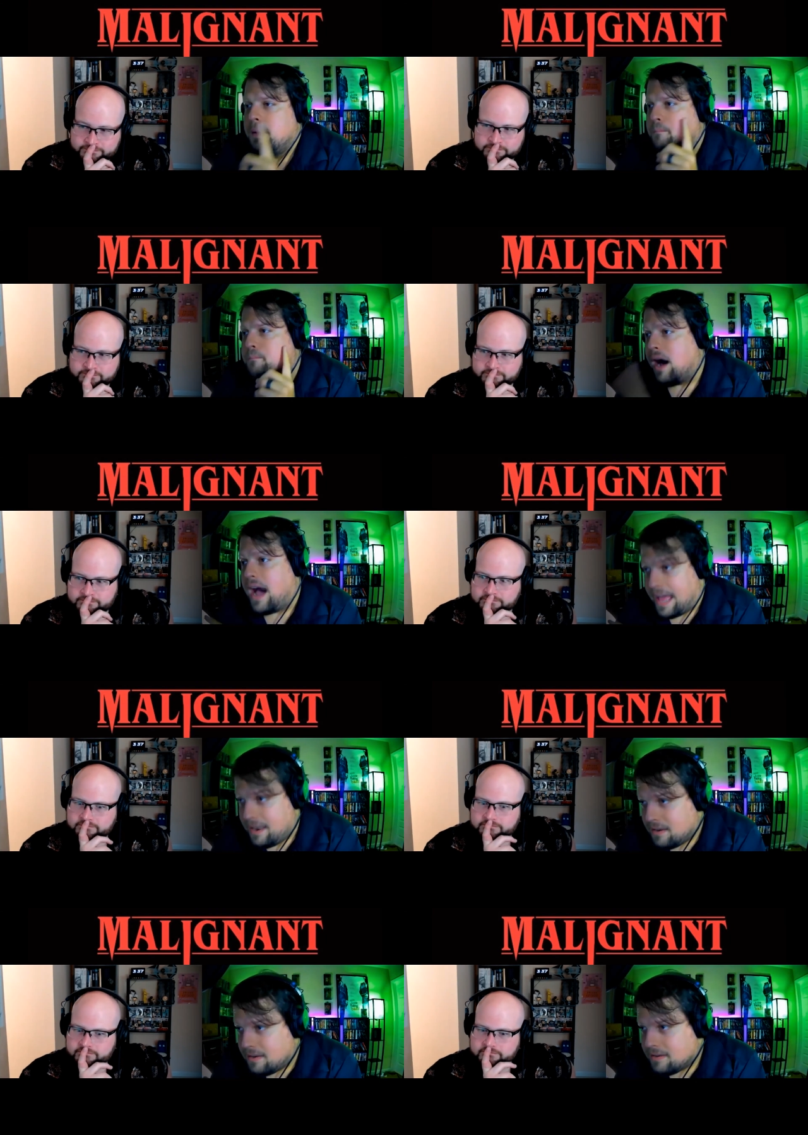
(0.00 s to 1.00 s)

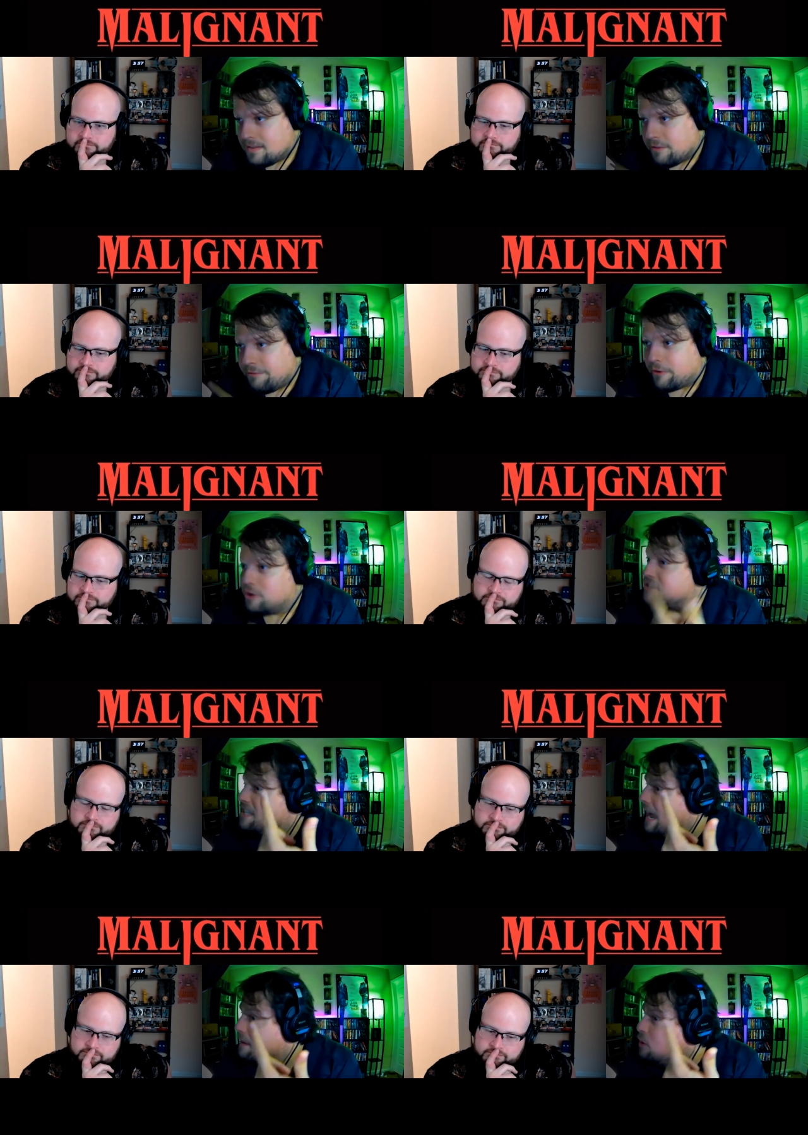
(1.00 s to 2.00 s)
Speaker 1: but the first
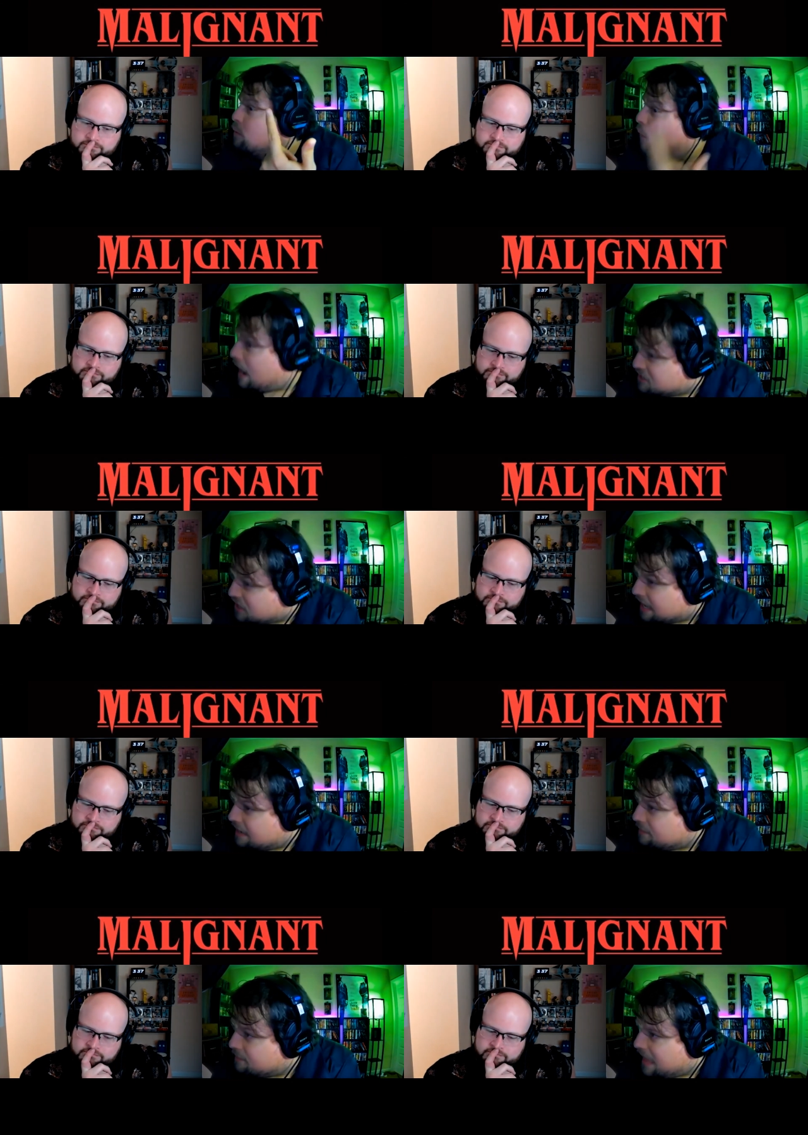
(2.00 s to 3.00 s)
time you watch it,
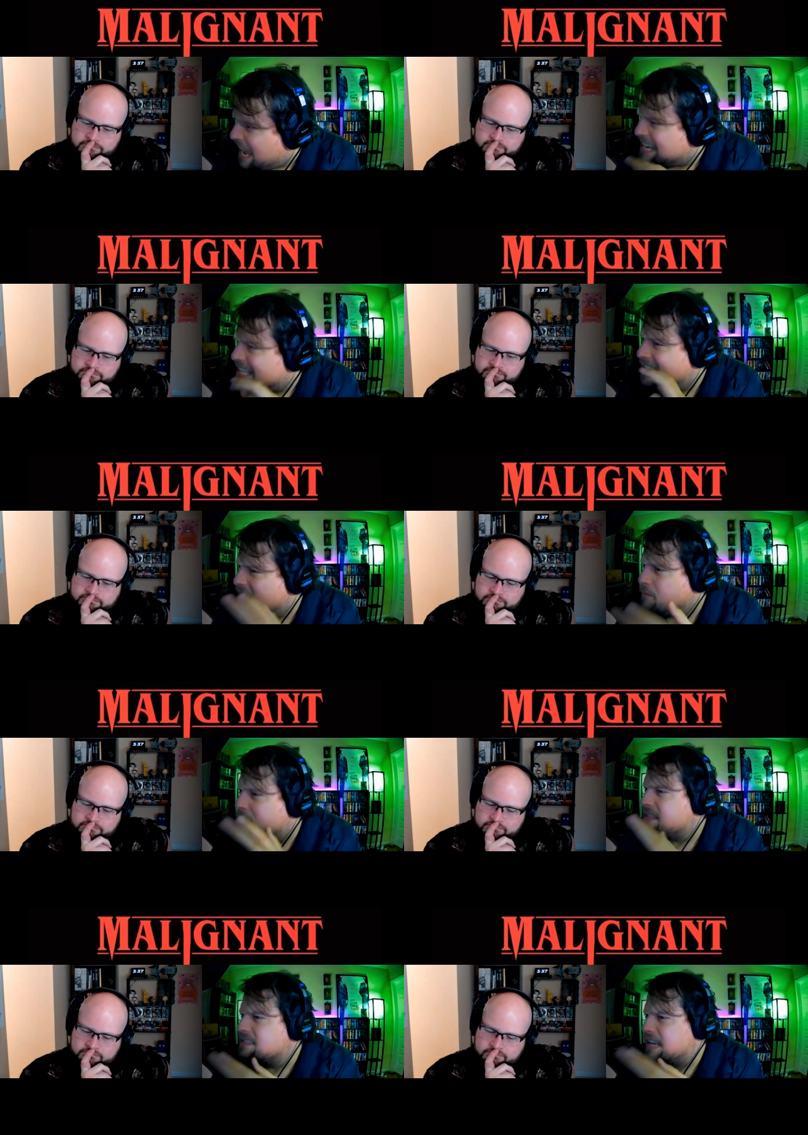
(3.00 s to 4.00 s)
and a little
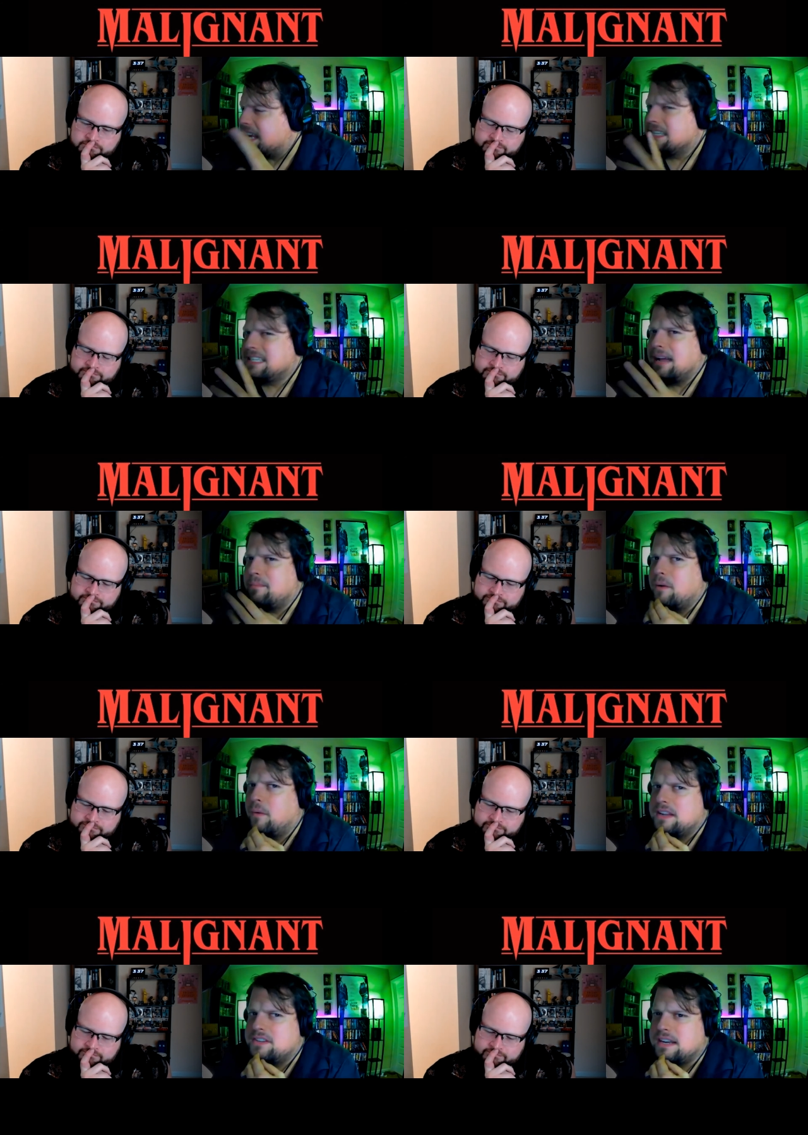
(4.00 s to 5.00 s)
bit the second time I
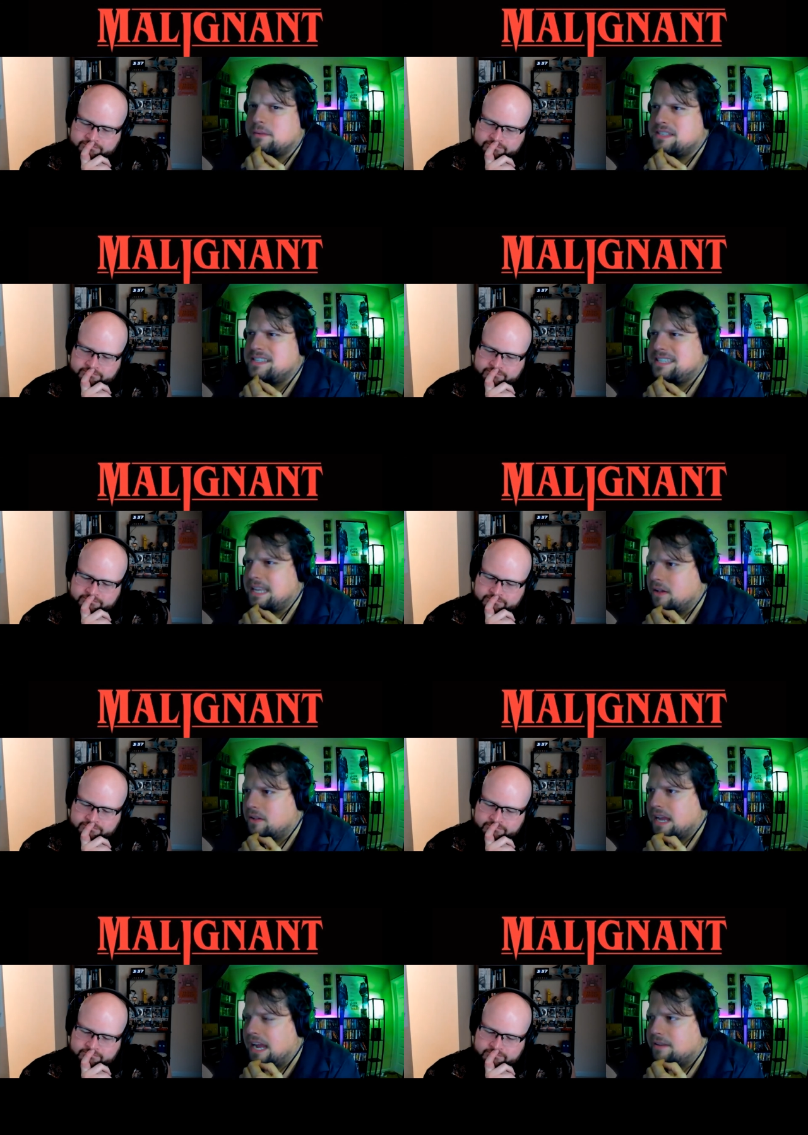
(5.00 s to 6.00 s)
watched it, it was
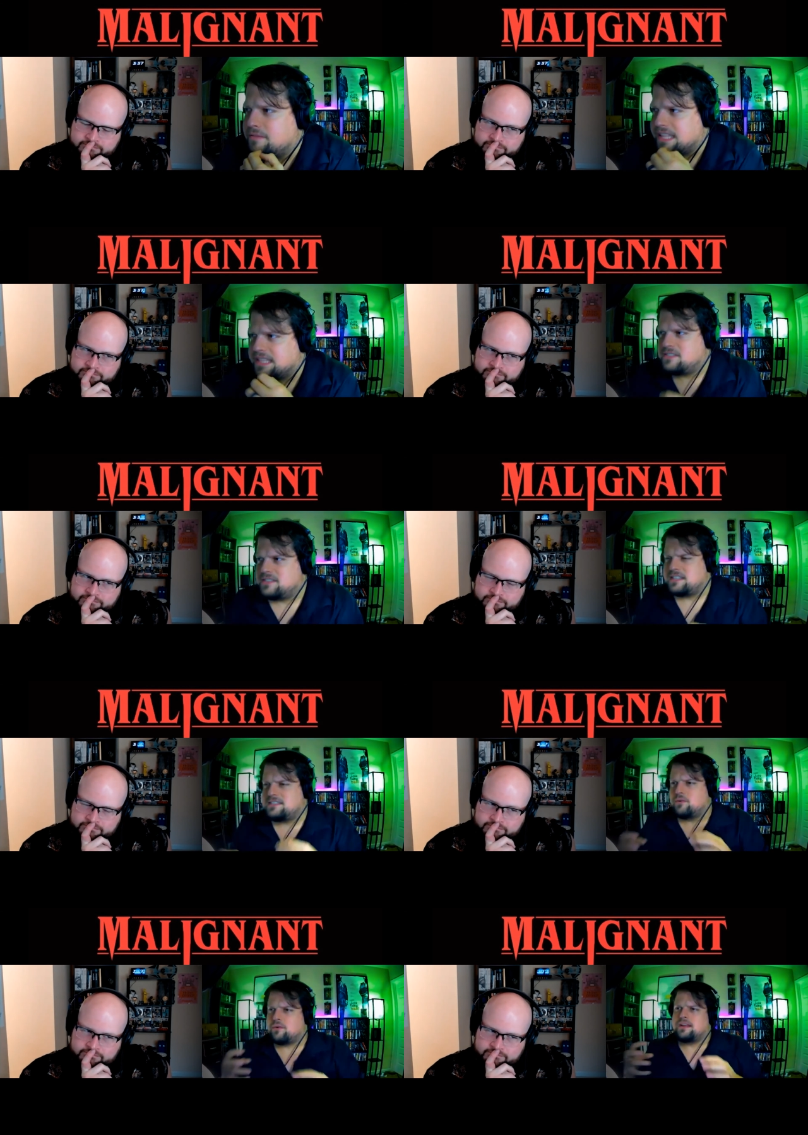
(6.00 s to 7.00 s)
still kind of like this
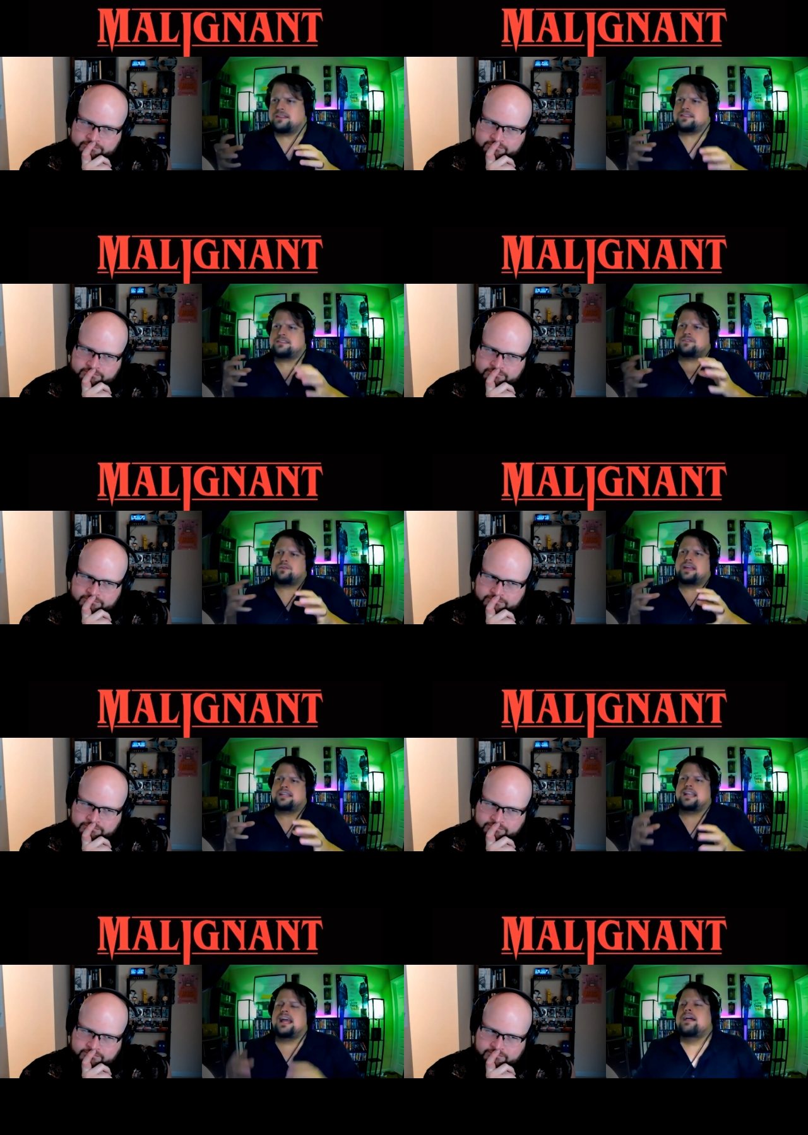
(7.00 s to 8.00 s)
story
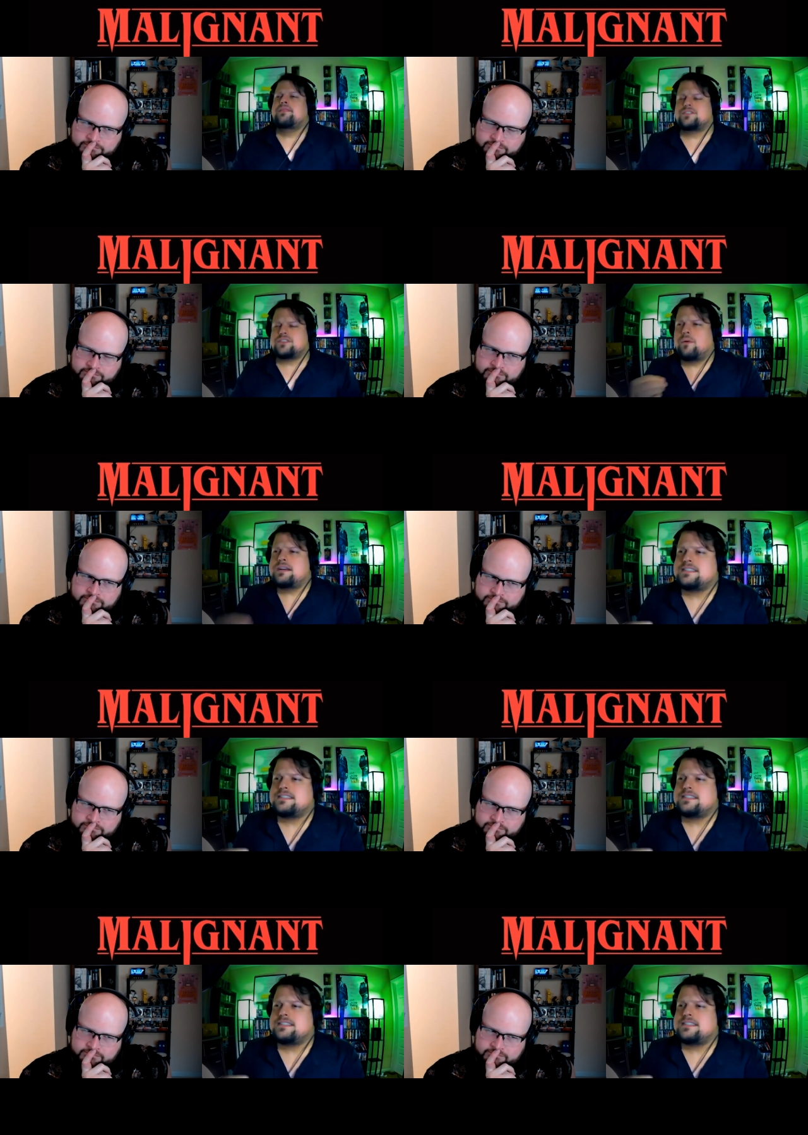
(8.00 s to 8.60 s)
disoriented. There's always